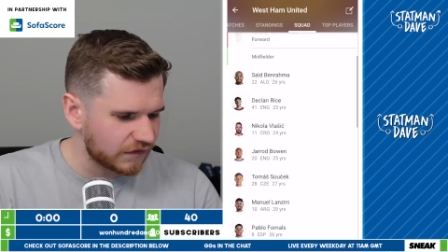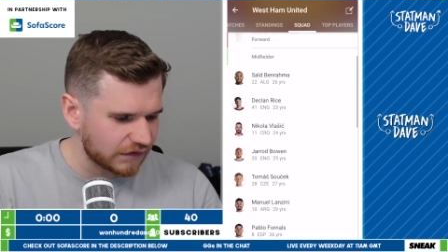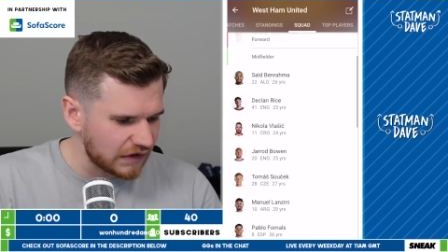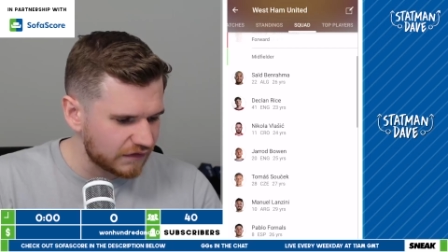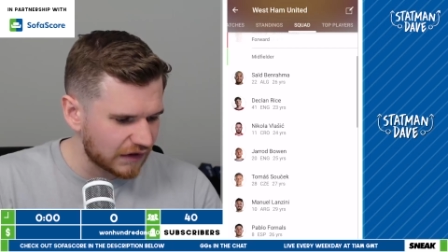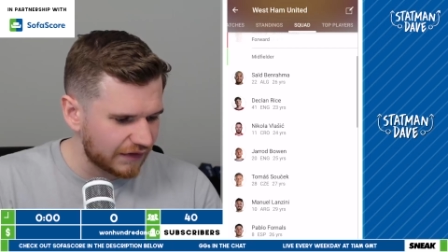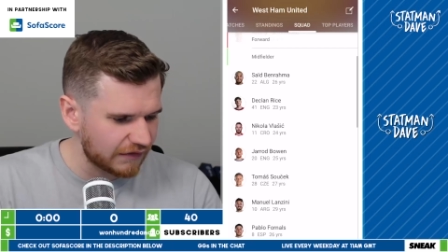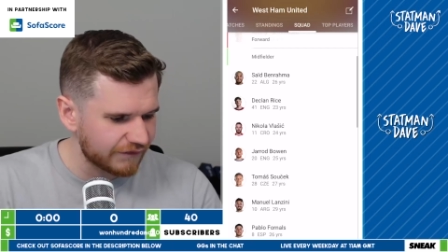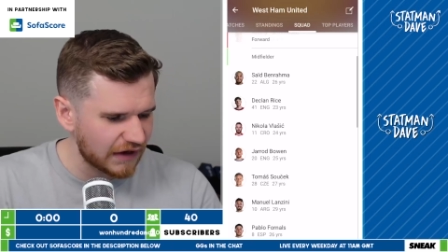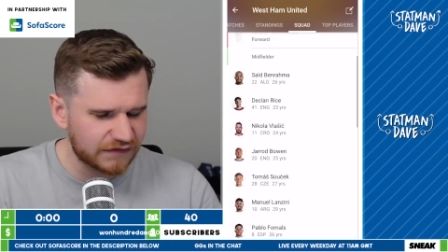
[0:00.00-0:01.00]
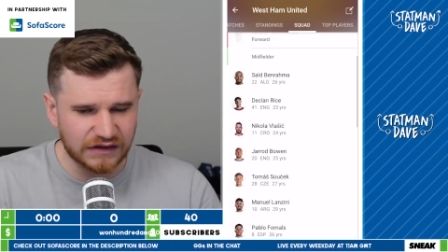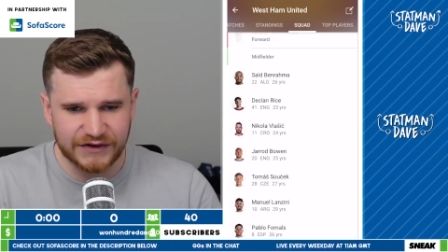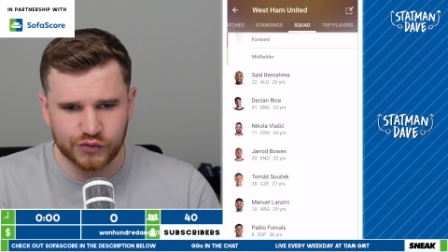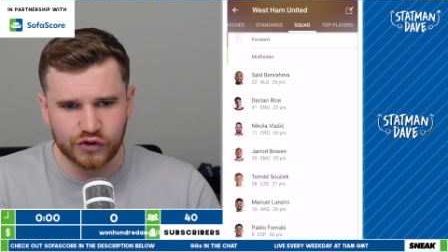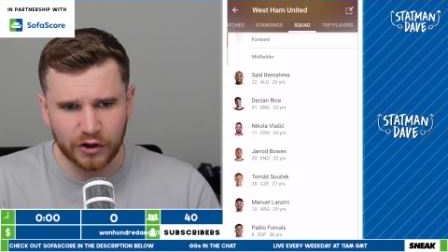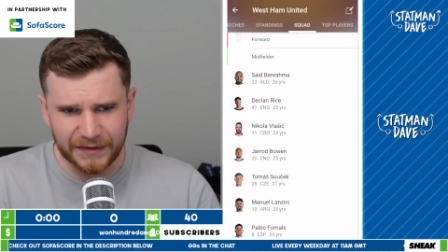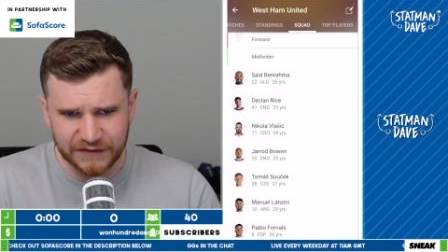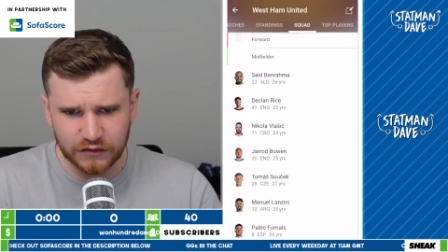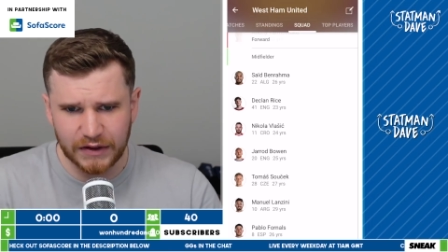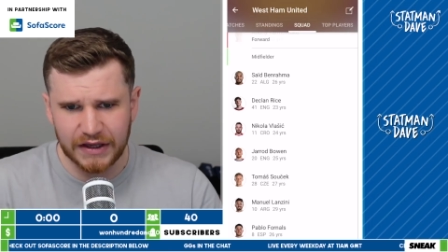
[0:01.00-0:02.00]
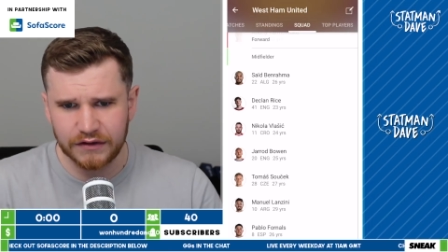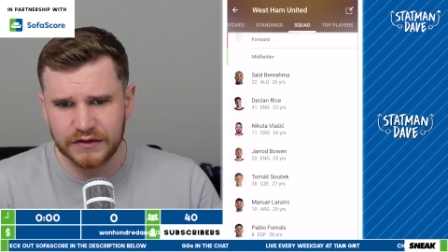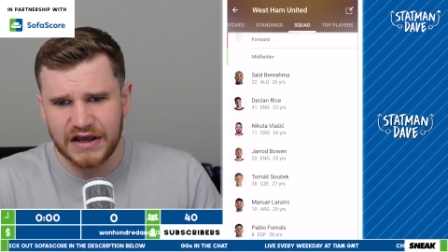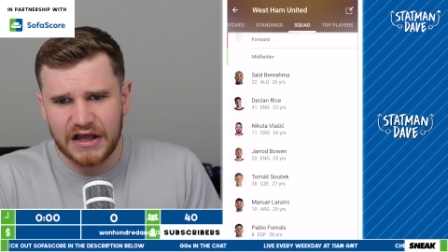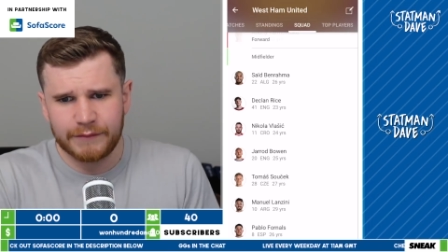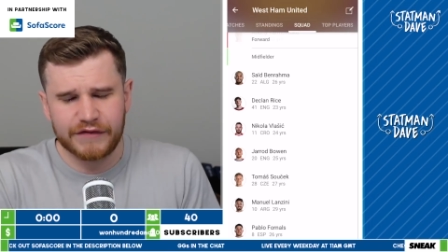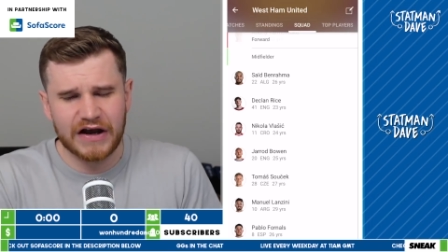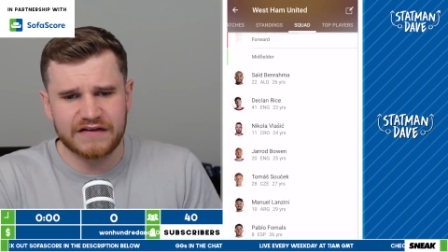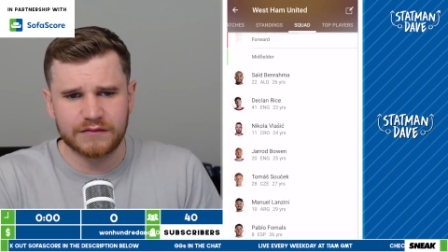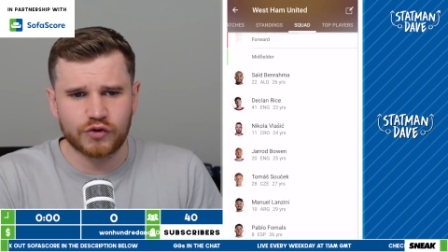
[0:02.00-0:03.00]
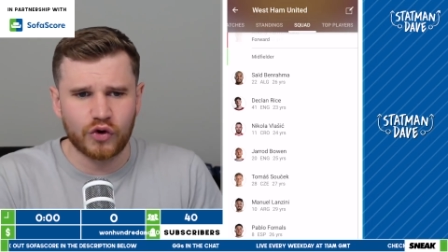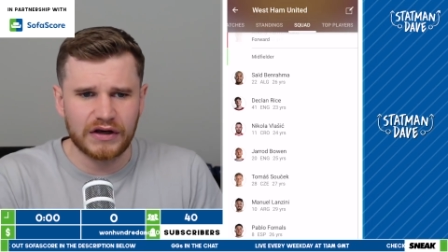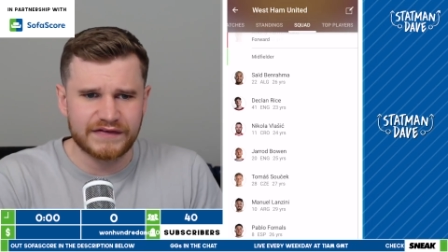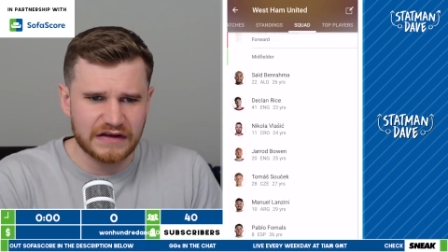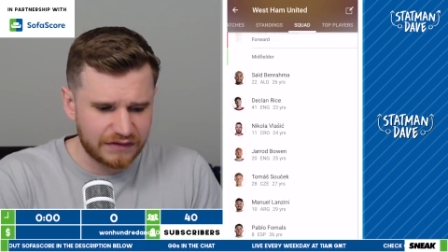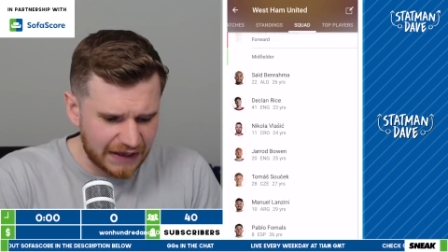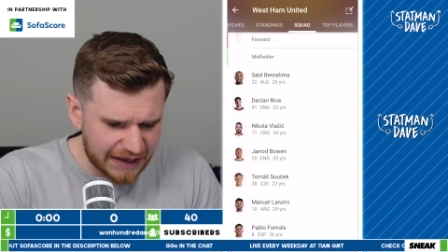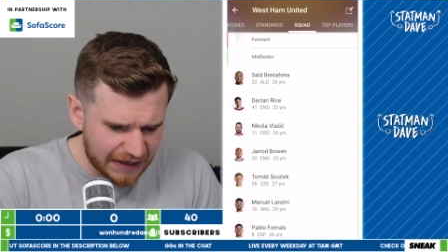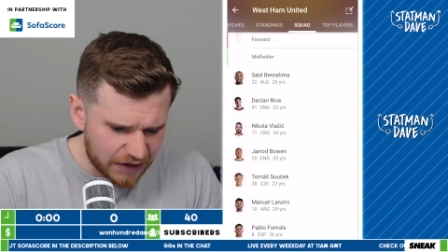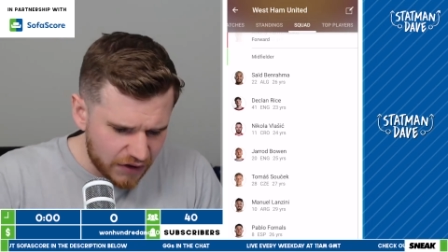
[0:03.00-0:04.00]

season. I think Vasilic will come into it and provide some quality there.